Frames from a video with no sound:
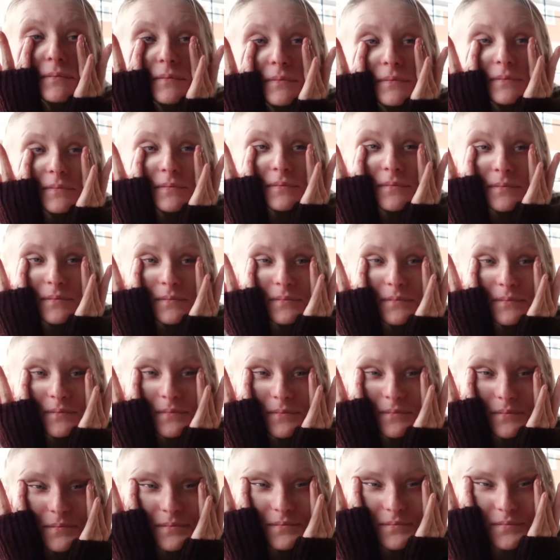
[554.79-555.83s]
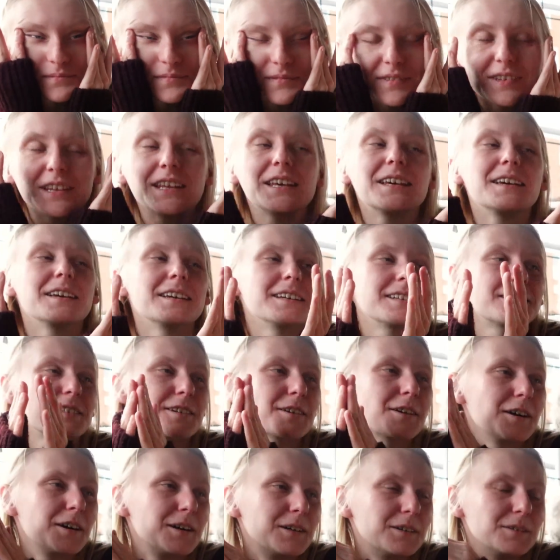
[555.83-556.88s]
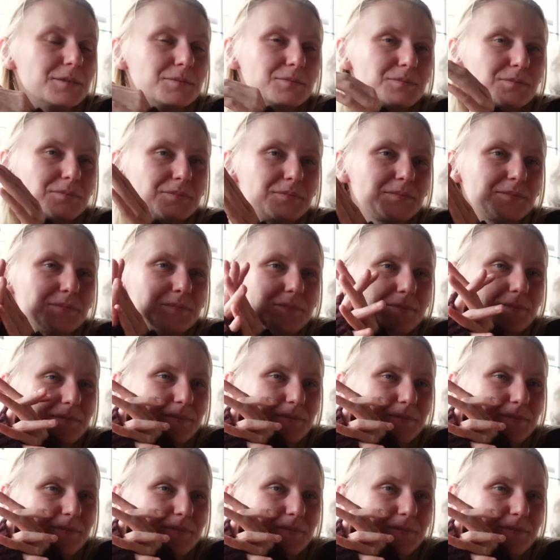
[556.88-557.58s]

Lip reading: This person isn't speaking.